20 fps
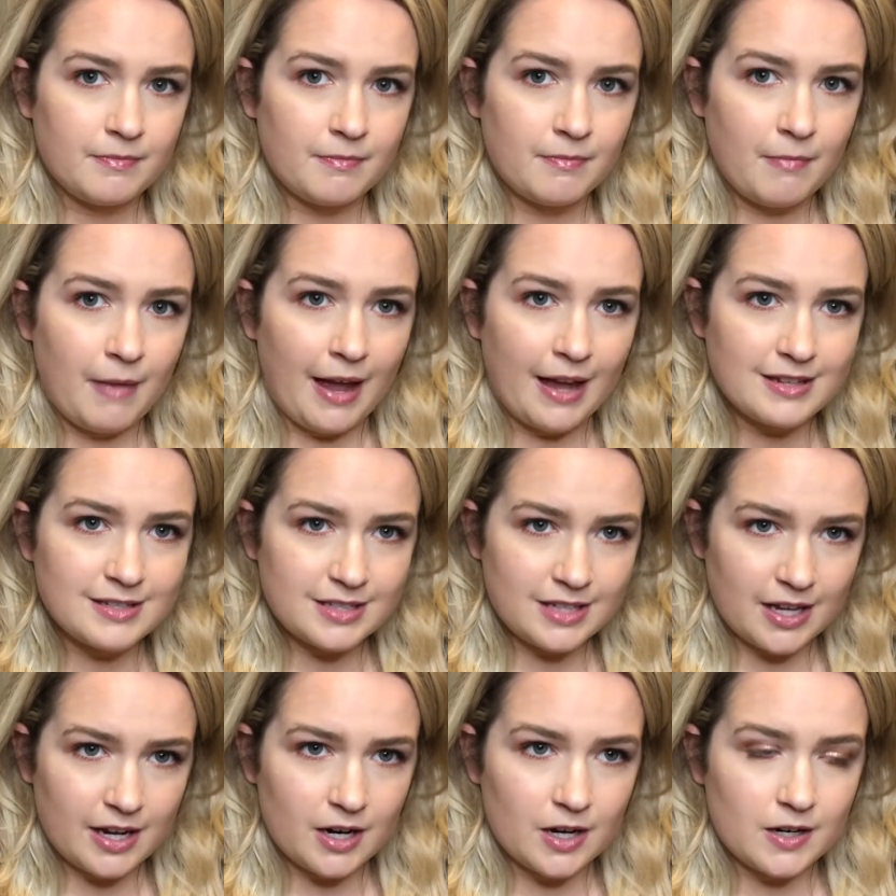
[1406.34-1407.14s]

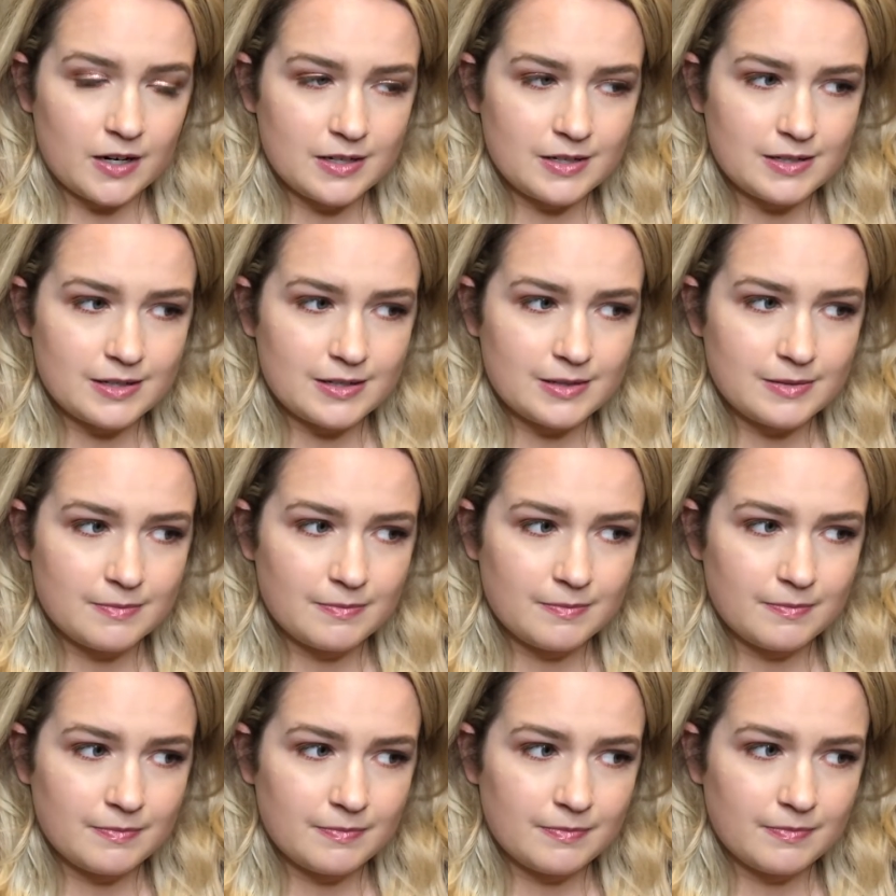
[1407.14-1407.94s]
mascaras,
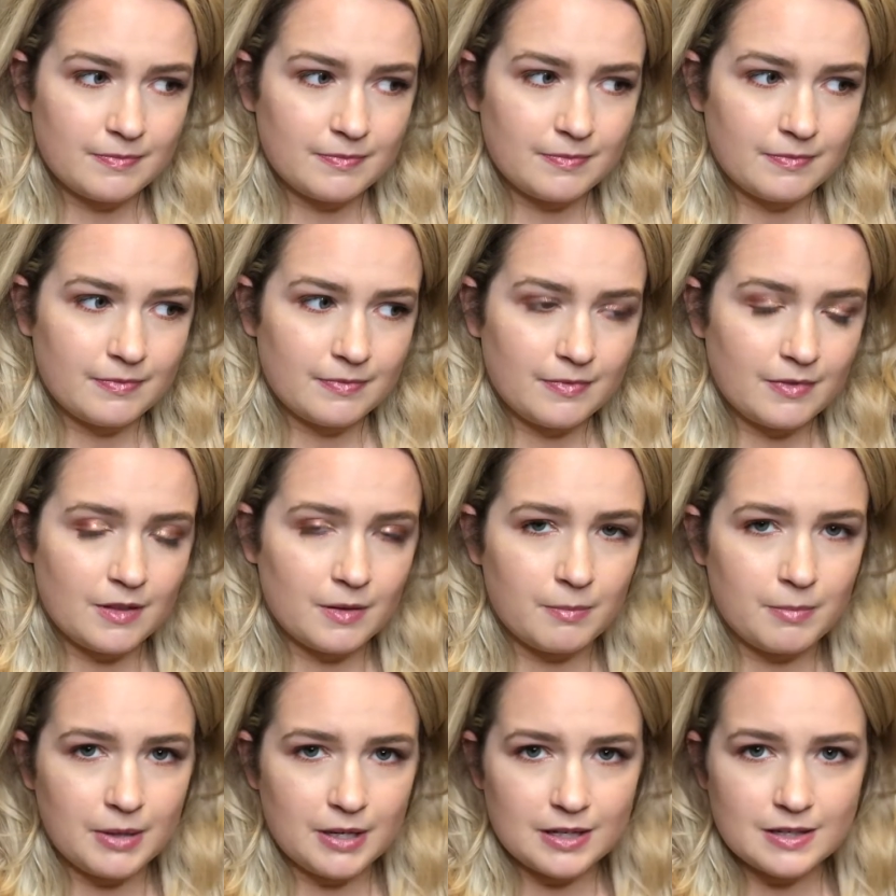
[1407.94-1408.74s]
the
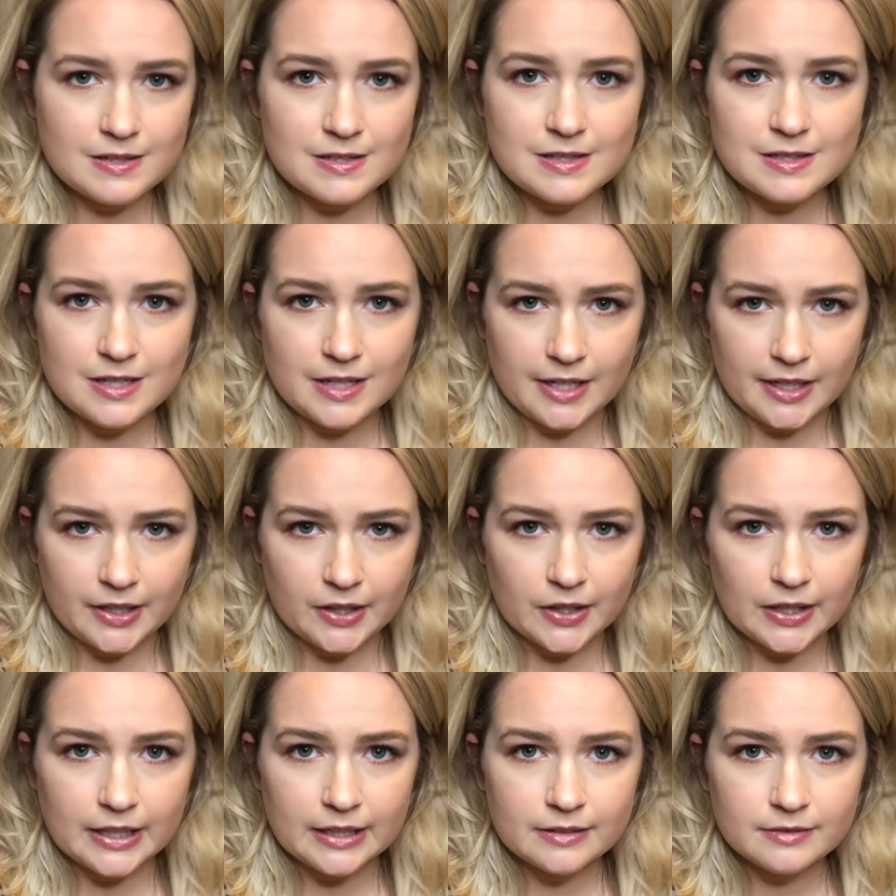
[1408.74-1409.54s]
big
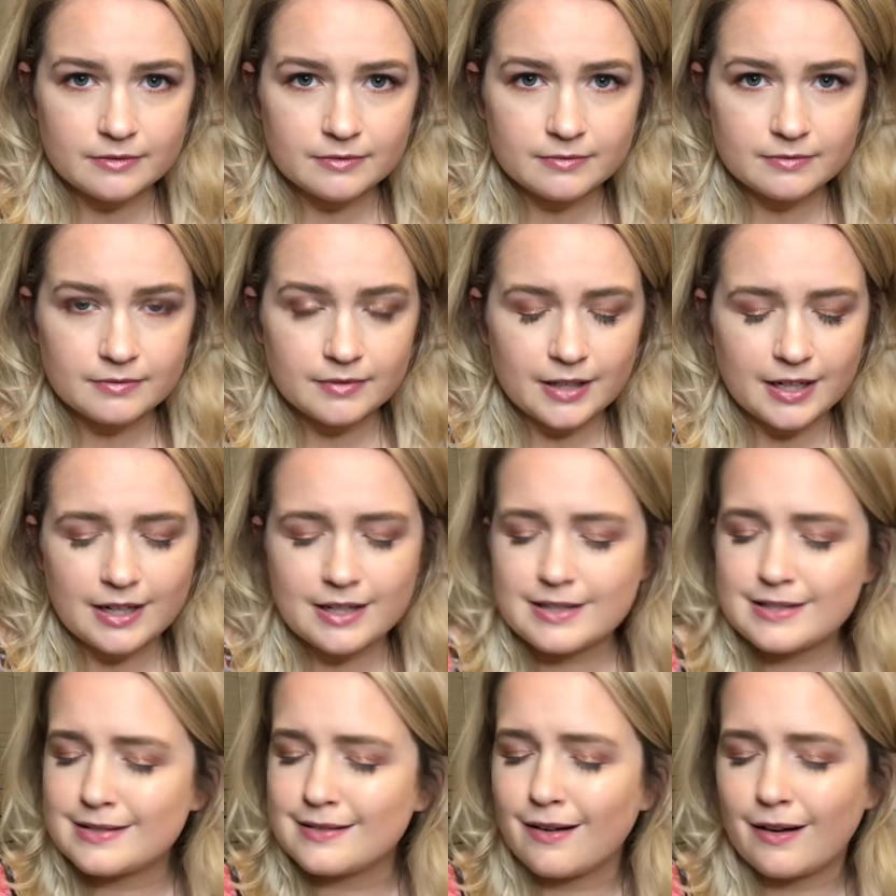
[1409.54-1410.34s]
secret, and
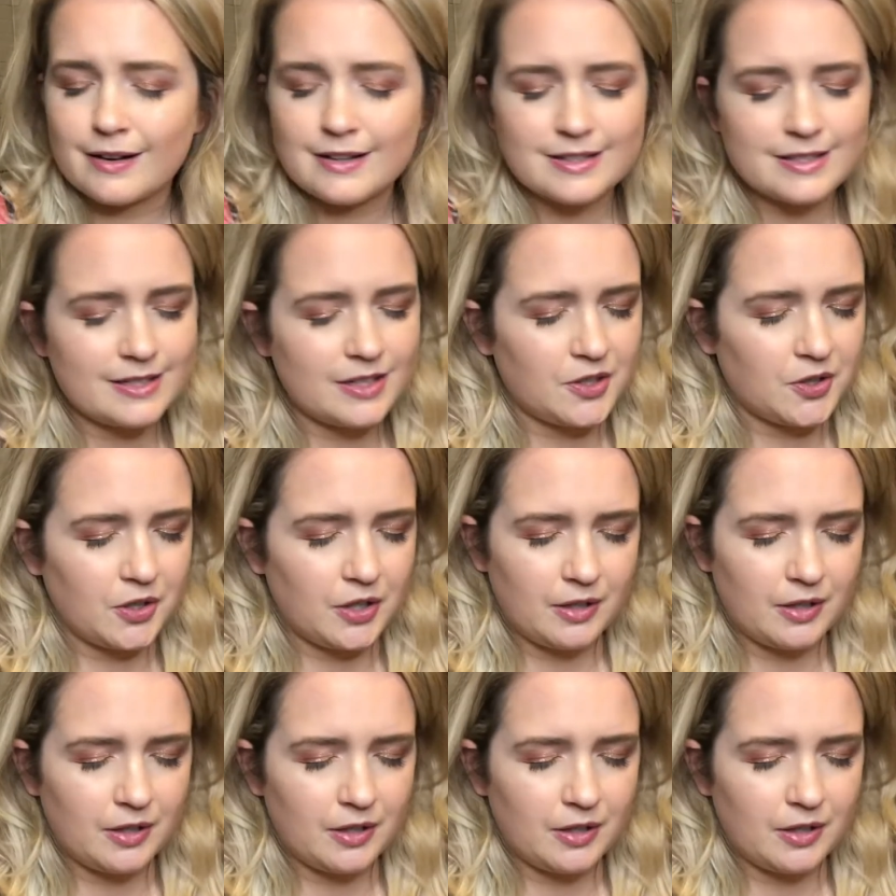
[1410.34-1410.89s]
it's not a secret.